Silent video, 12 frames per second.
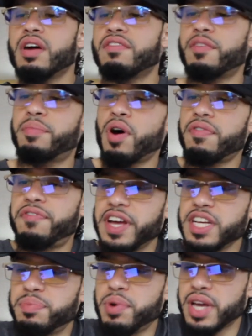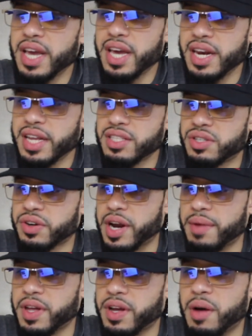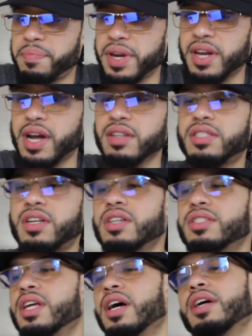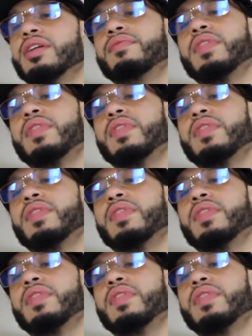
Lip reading: for both Facebook and Instagram, the company announced Thursday.